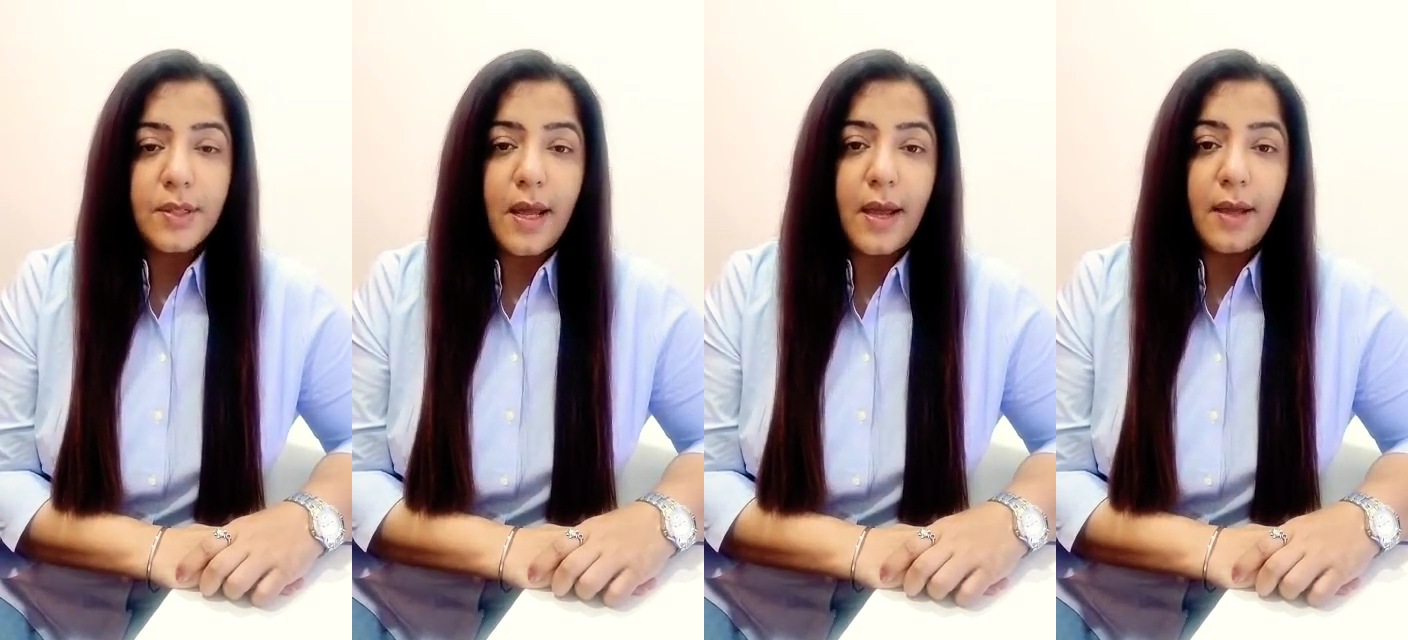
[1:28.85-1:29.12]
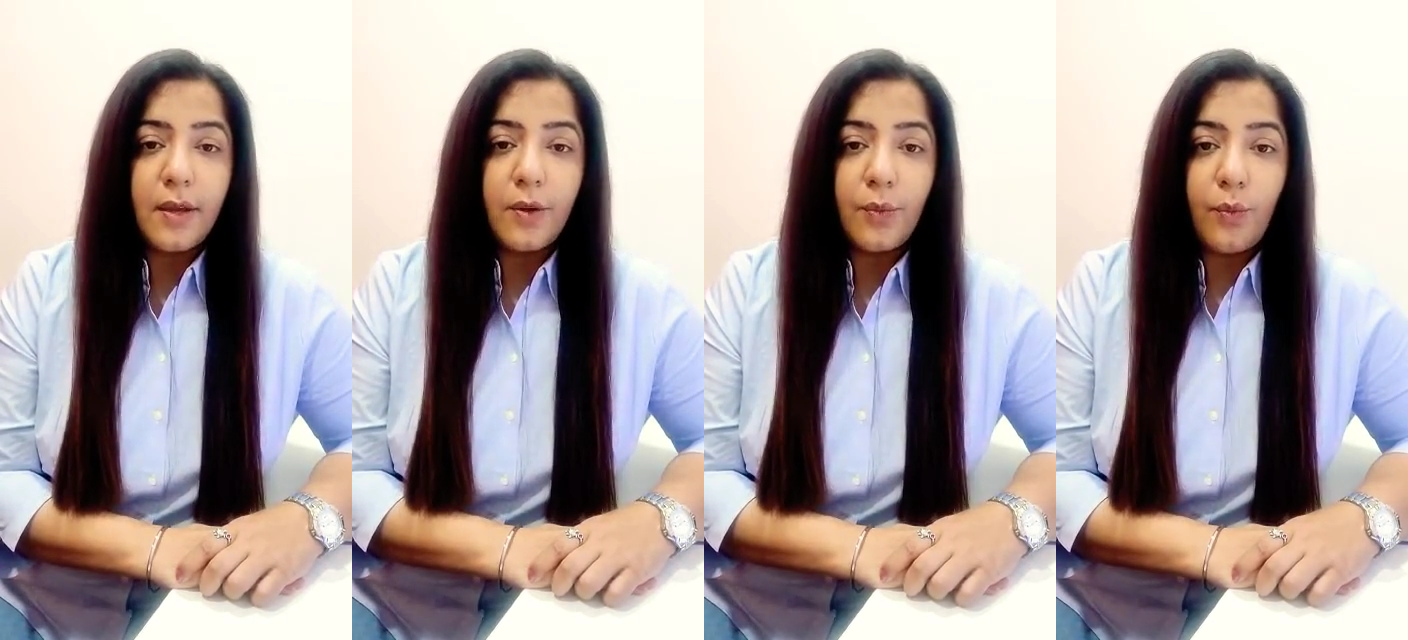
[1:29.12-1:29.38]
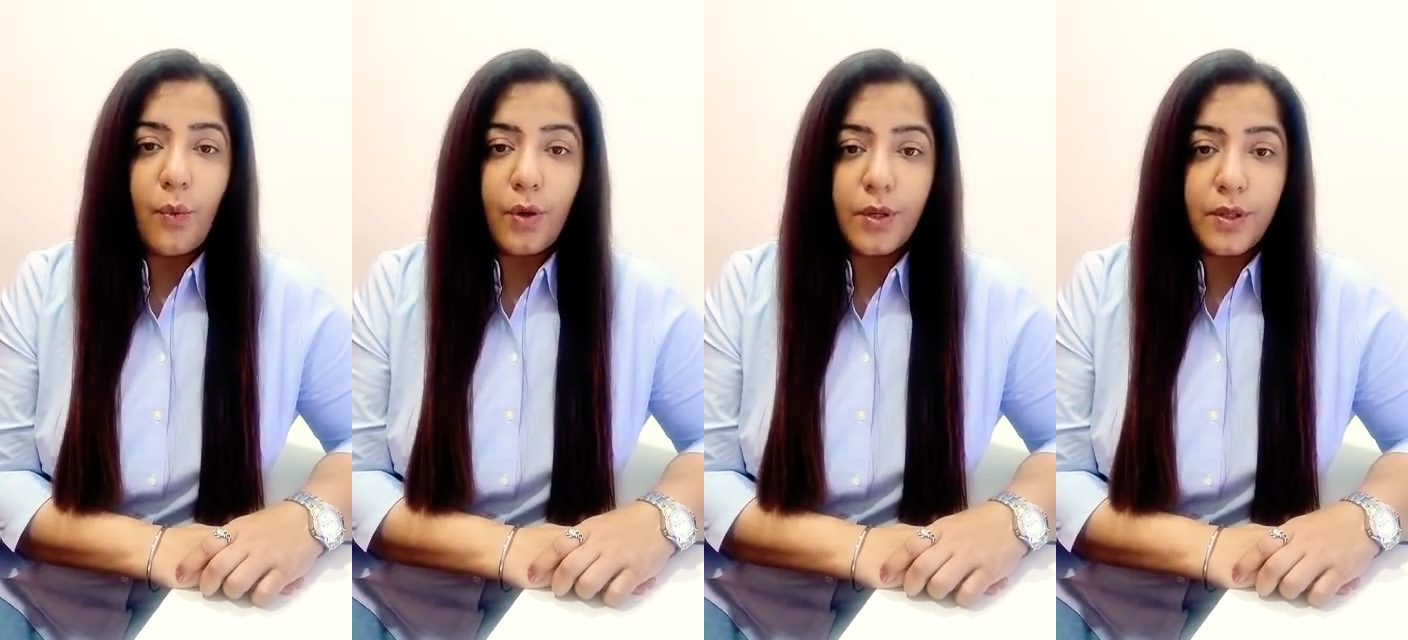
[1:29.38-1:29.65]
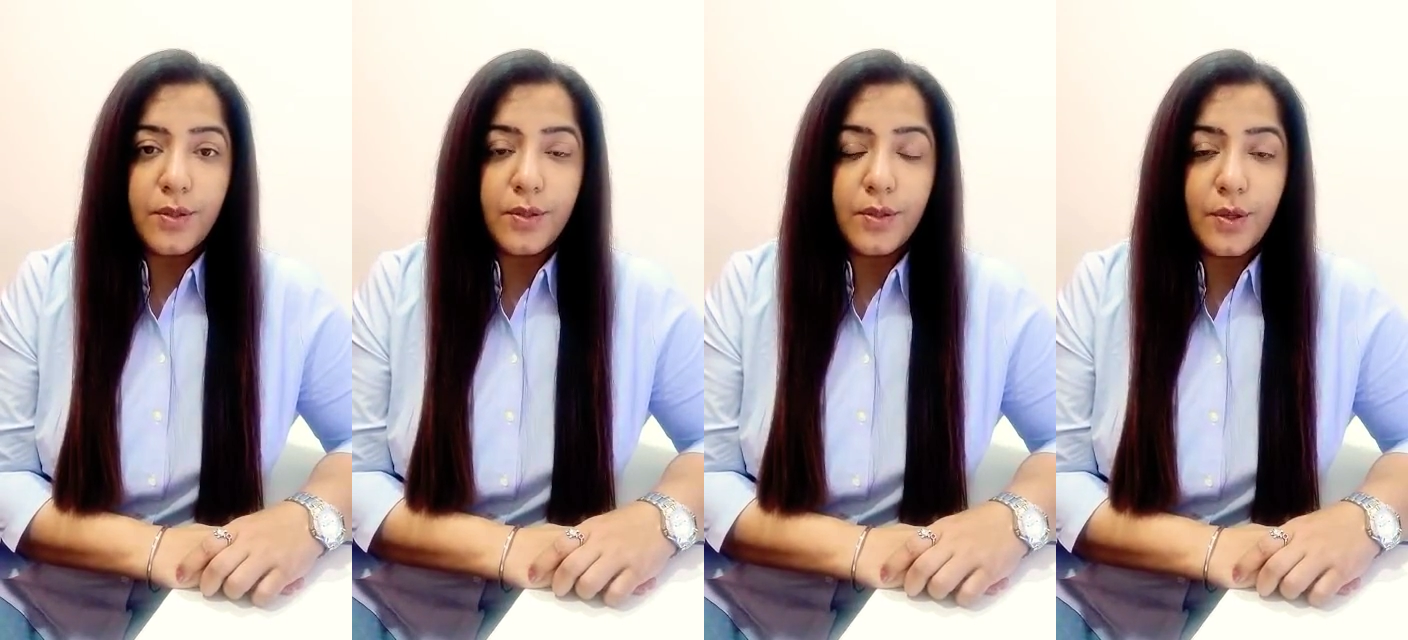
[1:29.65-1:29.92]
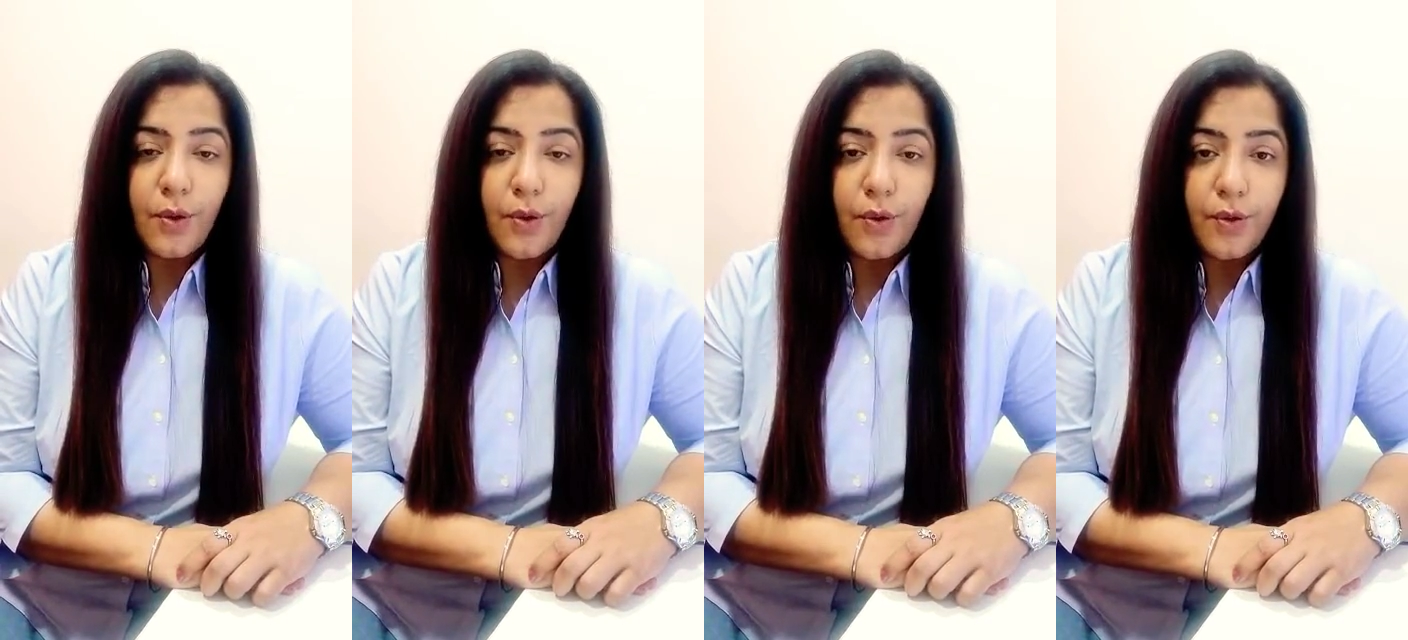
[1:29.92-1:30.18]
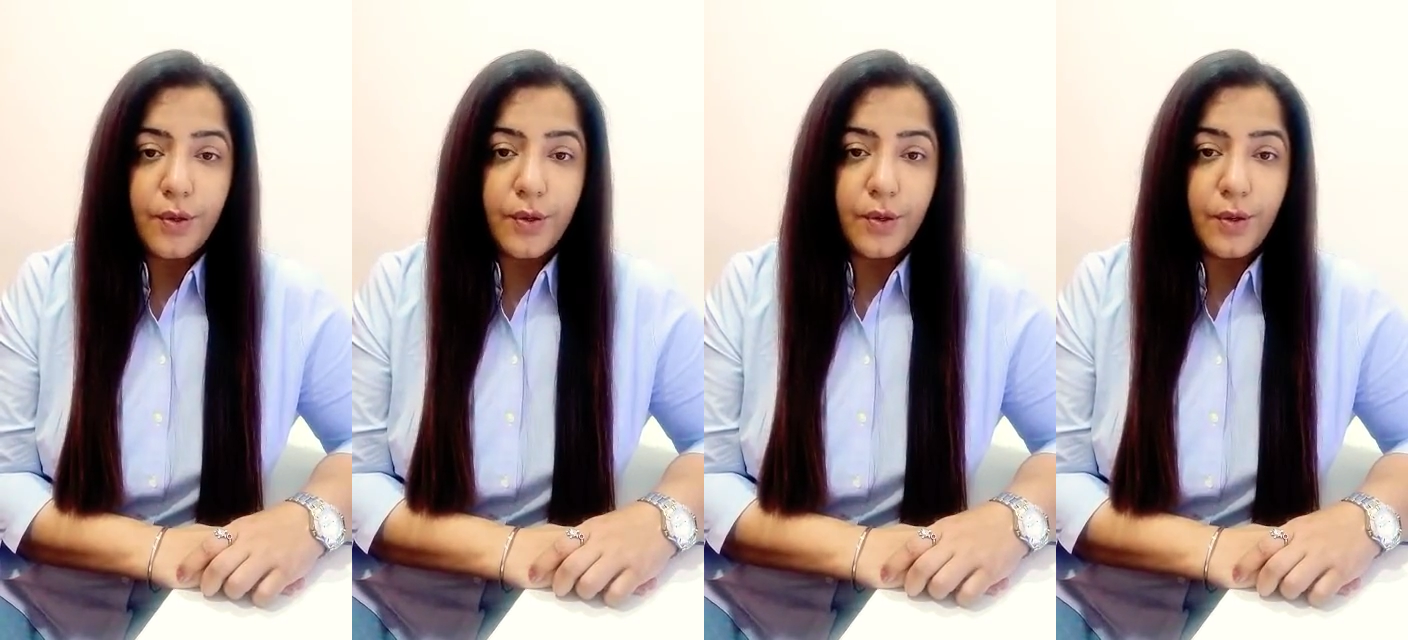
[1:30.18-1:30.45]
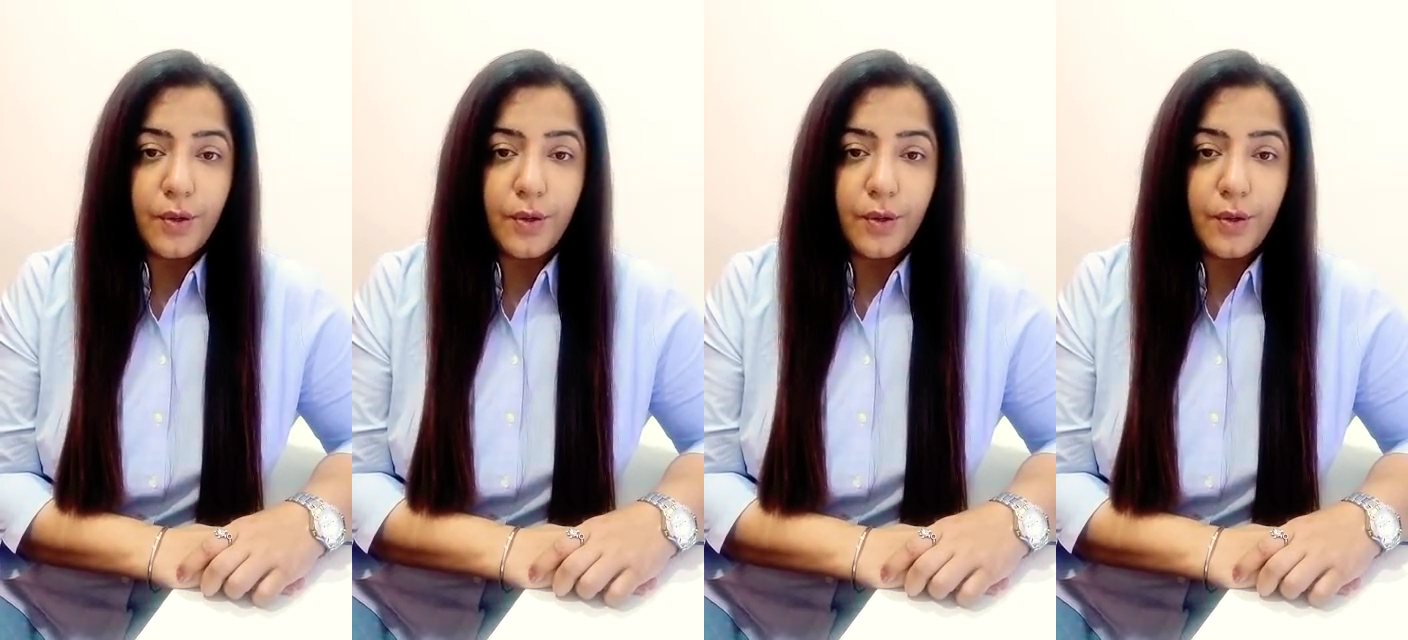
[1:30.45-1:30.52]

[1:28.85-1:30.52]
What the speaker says: like what is your